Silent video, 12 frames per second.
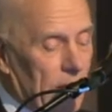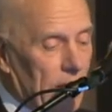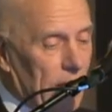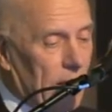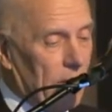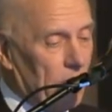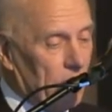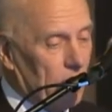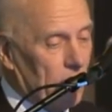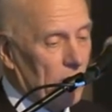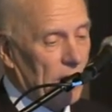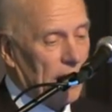
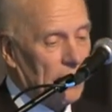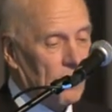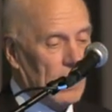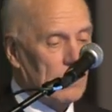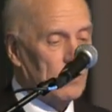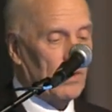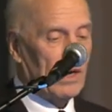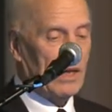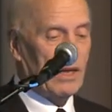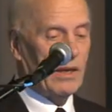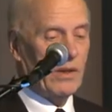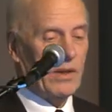And that's
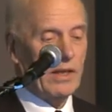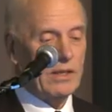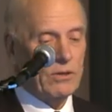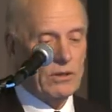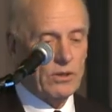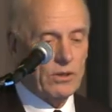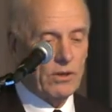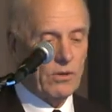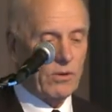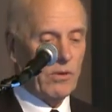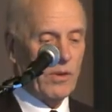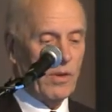why it's
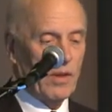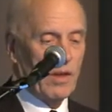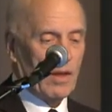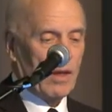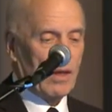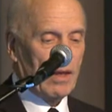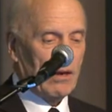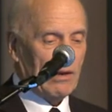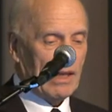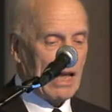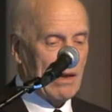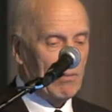also
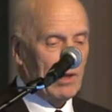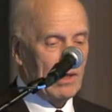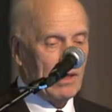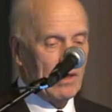reliable